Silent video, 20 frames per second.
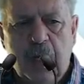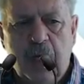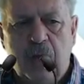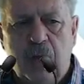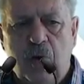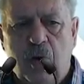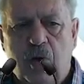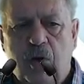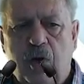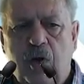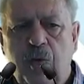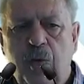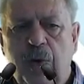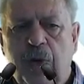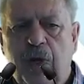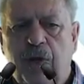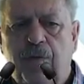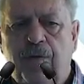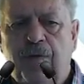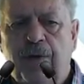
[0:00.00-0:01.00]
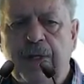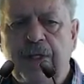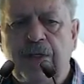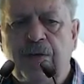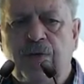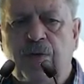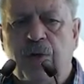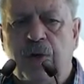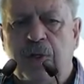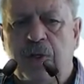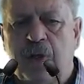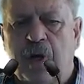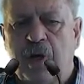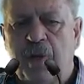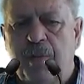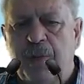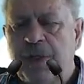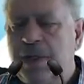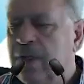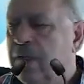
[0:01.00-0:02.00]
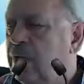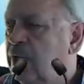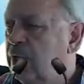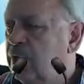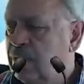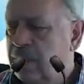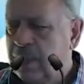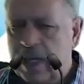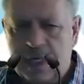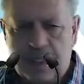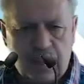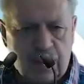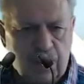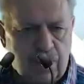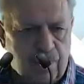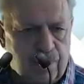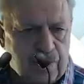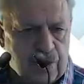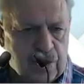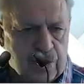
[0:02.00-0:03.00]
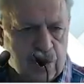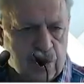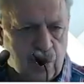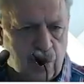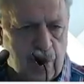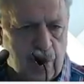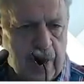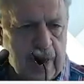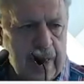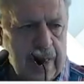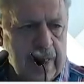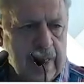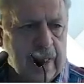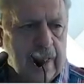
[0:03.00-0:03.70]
to accumulate funds for retirement in a tax-efficient way.